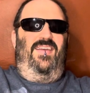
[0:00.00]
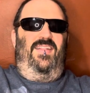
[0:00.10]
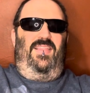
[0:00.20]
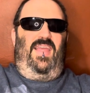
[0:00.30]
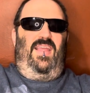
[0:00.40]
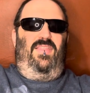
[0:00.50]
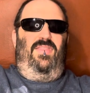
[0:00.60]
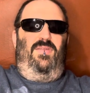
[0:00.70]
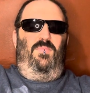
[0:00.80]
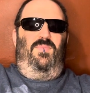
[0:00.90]
like
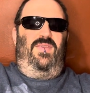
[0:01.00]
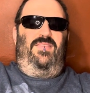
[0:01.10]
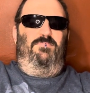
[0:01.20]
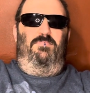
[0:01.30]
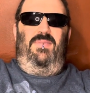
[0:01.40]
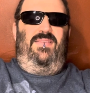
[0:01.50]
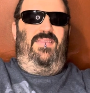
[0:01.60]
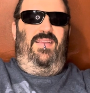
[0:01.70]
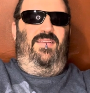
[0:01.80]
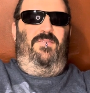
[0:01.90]
this
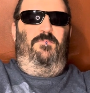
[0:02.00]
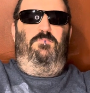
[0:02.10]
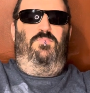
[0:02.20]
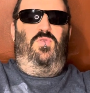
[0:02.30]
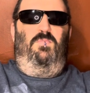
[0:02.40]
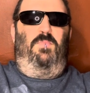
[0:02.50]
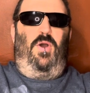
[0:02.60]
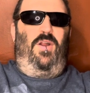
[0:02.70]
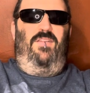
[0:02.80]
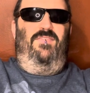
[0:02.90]
missing
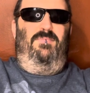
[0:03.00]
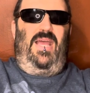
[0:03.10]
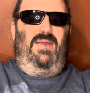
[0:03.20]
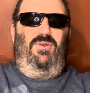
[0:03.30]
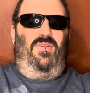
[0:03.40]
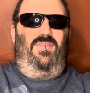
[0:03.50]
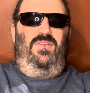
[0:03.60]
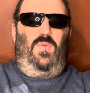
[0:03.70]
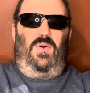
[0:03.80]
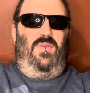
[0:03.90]
part of the Bible. Quote